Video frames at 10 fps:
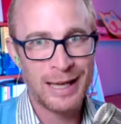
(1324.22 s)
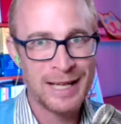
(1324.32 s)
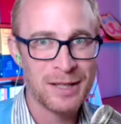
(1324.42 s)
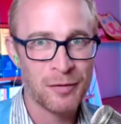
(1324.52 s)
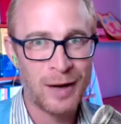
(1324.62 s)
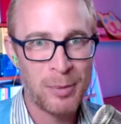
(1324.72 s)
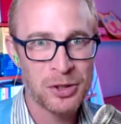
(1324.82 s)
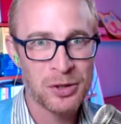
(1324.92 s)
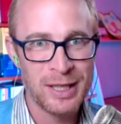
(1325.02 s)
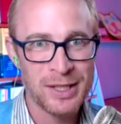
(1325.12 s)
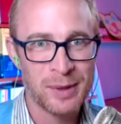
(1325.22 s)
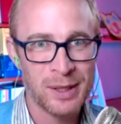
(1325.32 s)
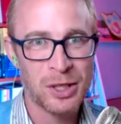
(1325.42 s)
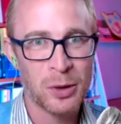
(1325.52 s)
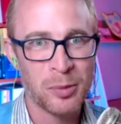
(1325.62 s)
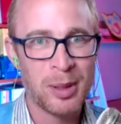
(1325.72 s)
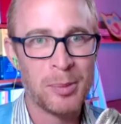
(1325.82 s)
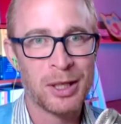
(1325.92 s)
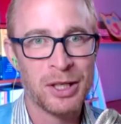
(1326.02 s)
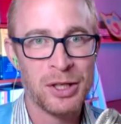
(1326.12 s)
anti-inflammatories, which a lot of
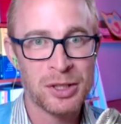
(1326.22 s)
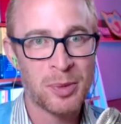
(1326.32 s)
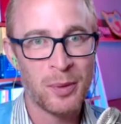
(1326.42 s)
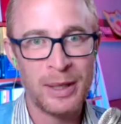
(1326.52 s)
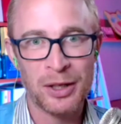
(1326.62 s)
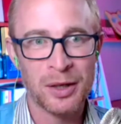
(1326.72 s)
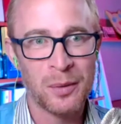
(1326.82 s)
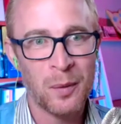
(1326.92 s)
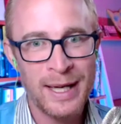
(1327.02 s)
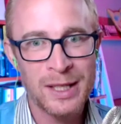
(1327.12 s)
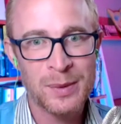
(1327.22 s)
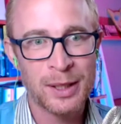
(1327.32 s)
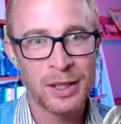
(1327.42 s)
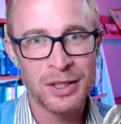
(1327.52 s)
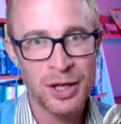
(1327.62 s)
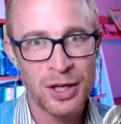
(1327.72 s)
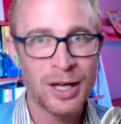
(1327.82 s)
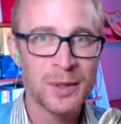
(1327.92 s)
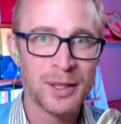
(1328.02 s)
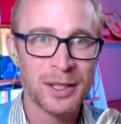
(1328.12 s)
people accuse us, but we look at weight, we look at
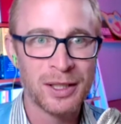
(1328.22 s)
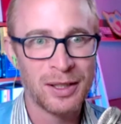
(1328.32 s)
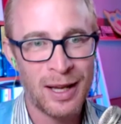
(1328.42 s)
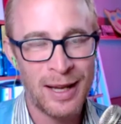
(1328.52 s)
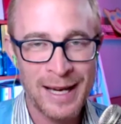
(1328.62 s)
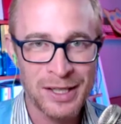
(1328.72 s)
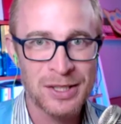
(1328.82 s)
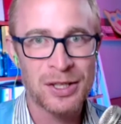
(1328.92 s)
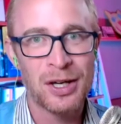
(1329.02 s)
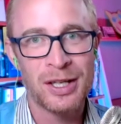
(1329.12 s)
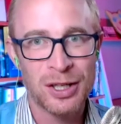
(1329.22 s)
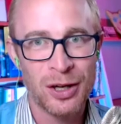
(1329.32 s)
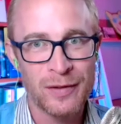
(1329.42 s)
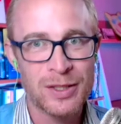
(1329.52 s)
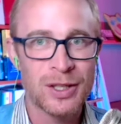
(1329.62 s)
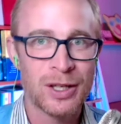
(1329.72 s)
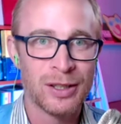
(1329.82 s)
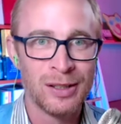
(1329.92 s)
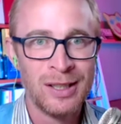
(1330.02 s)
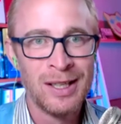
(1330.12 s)
diet, we look at exercise,
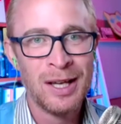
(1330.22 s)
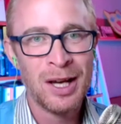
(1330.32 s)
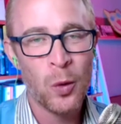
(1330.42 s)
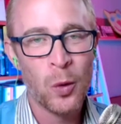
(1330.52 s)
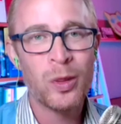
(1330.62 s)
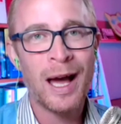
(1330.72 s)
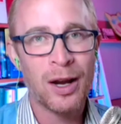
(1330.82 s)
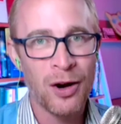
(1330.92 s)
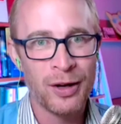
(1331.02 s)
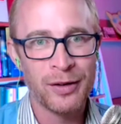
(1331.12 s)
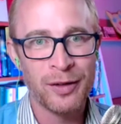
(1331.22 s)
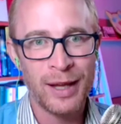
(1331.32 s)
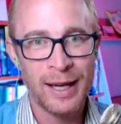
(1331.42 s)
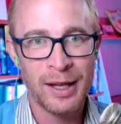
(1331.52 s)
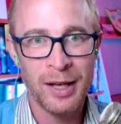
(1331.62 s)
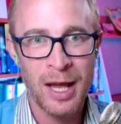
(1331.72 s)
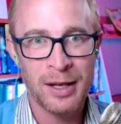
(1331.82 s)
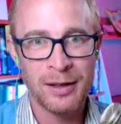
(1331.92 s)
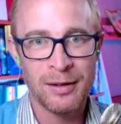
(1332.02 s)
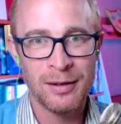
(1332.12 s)
lifestyle, all that kind of thing.
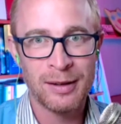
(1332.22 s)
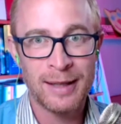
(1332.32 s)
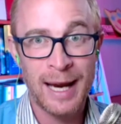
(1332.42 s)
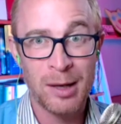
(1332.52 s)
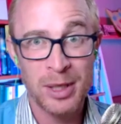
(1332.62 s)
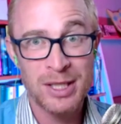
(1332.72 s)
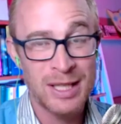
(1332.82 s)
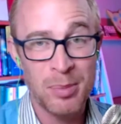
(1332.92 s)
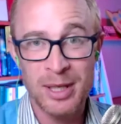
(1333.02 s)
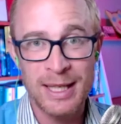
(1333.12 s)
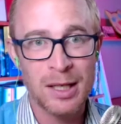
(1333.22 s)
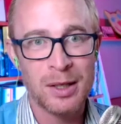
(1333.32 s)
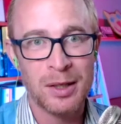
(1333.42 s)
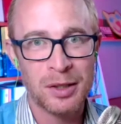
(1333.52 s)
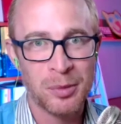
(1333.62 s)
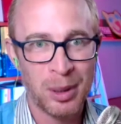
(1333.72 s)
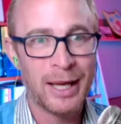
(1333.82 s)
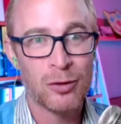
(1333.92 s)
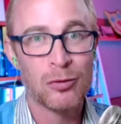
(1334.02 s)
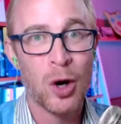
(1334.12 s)
And cannabis CBD can play
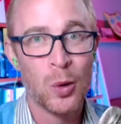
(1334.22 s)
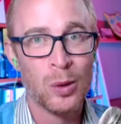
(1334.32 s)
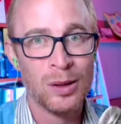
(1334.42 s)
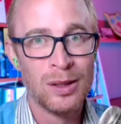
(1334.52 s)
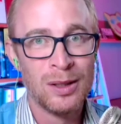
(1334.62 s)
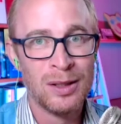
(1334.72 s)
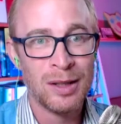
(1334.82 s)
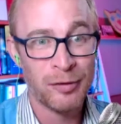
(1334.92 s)
a role, a